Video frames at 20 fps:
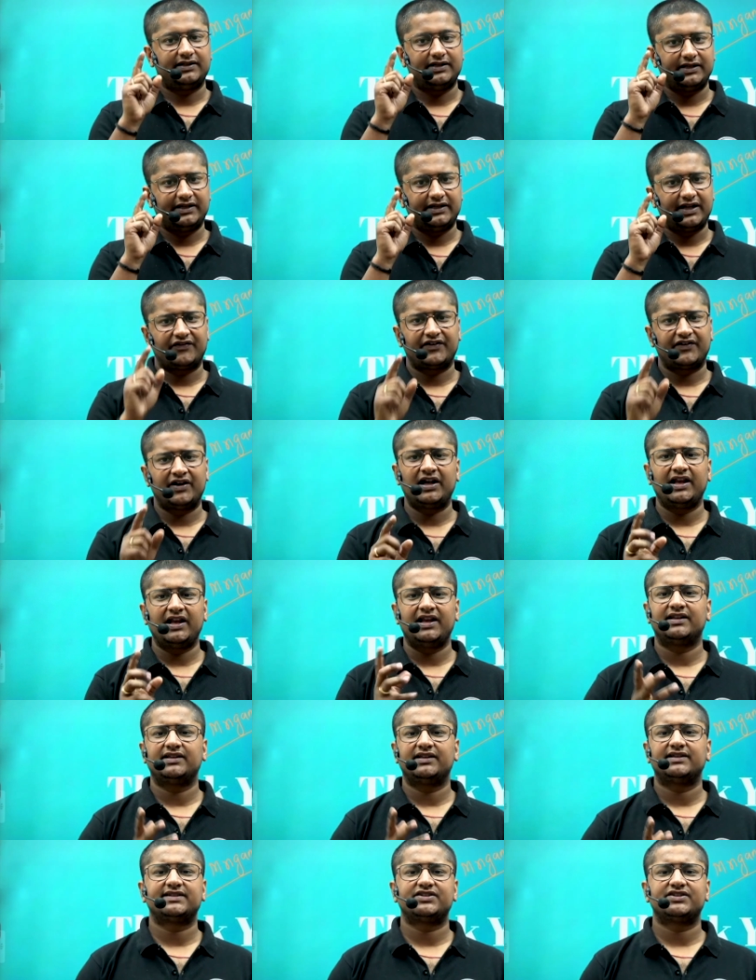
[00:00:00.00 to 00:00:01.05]
definitely another
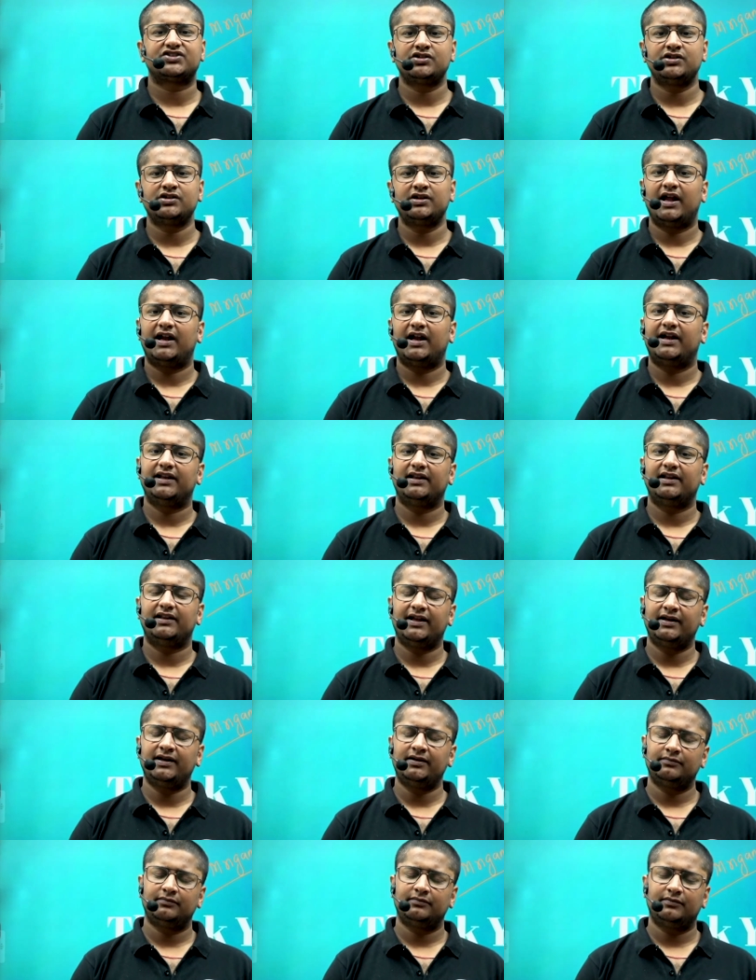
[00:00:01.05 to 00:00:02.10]
session until then
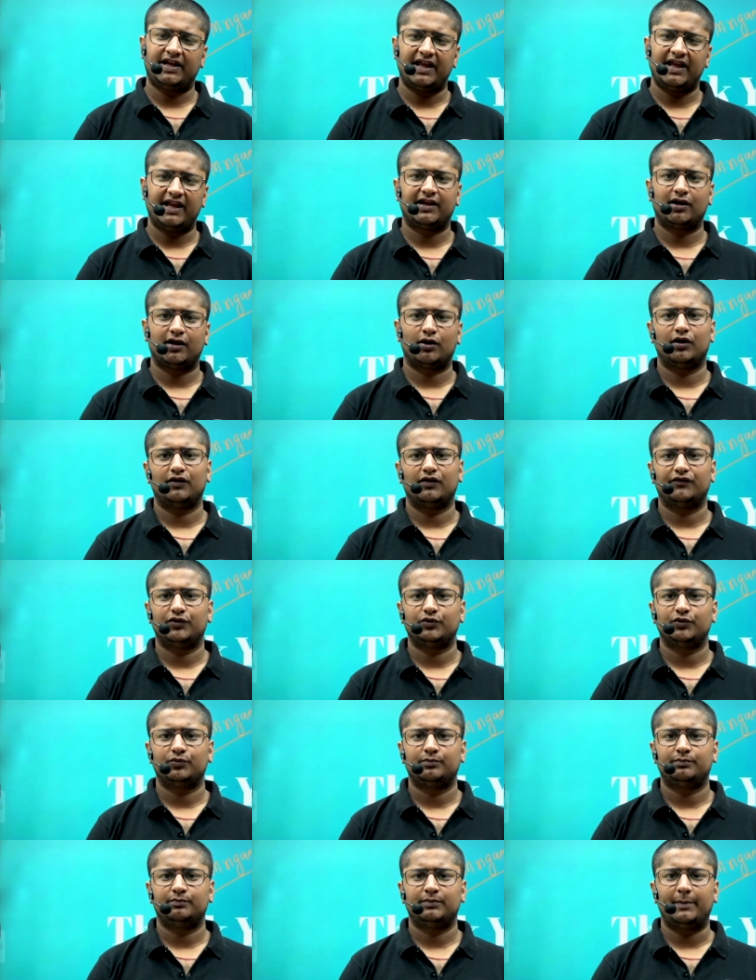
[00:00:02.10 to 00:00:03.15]
take care all of you
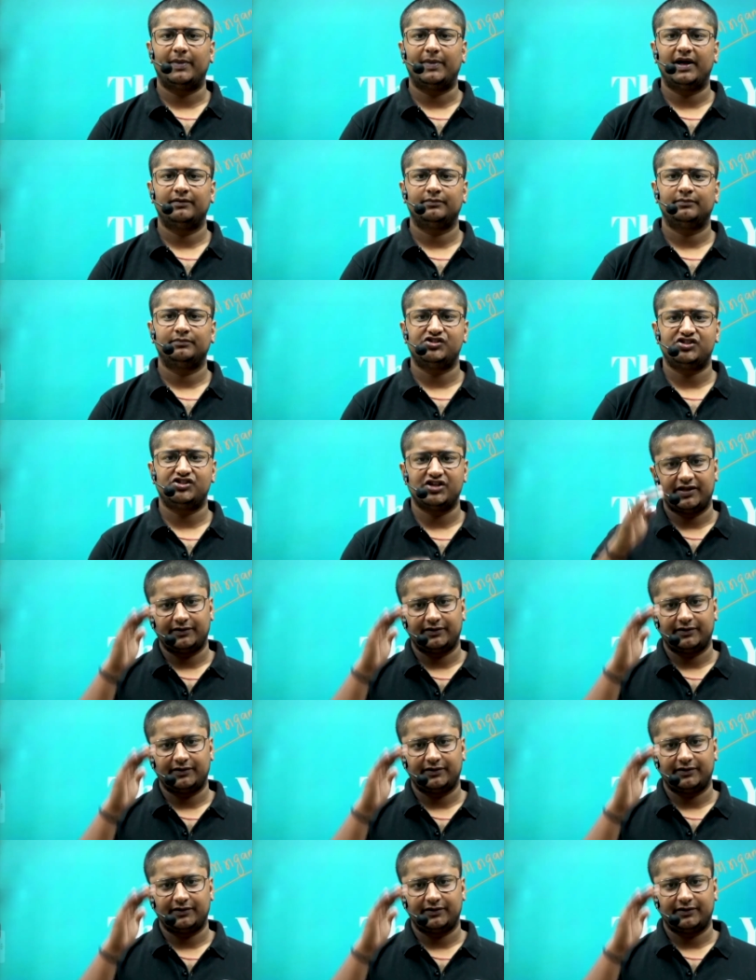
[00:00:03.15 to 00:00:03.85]
bye bye Okay.